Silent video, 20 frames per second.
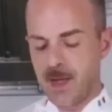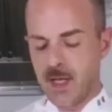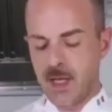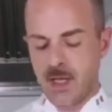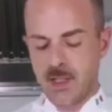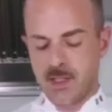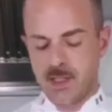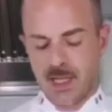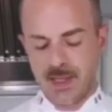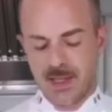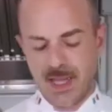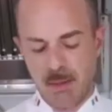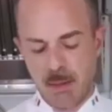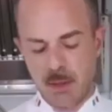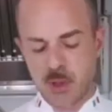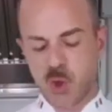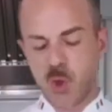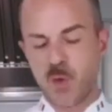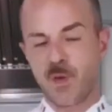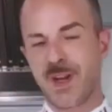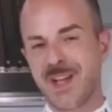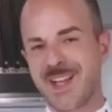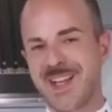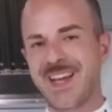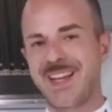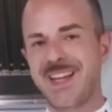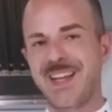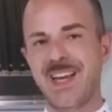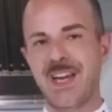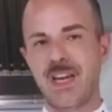cheese. This is
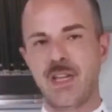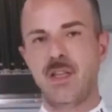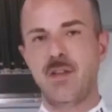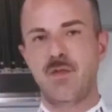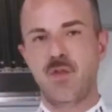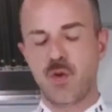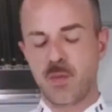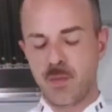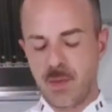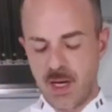because